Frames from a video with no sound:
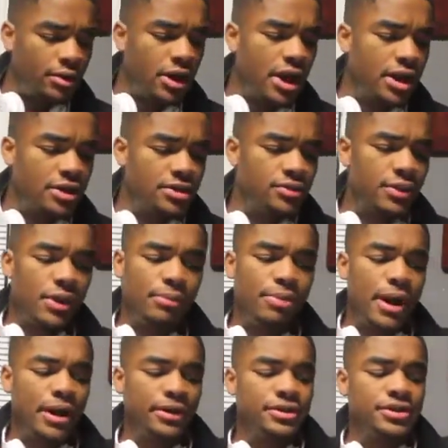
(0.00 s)
next, when I'm
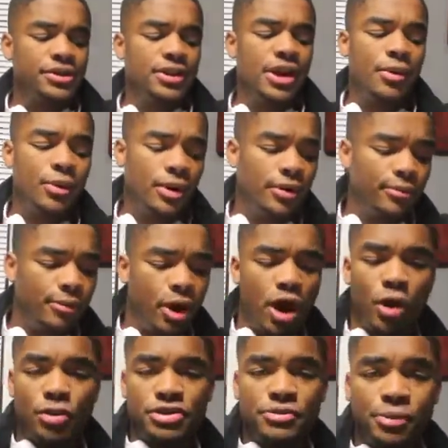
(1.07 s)
practicing, I want to
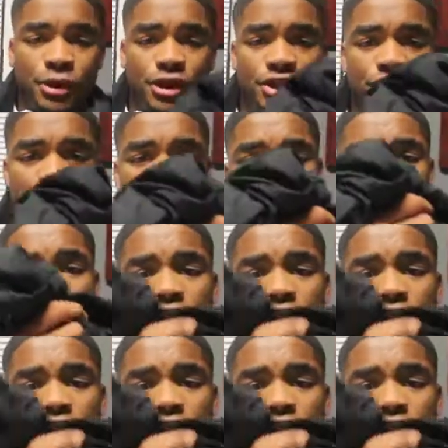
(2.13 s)
always bring a change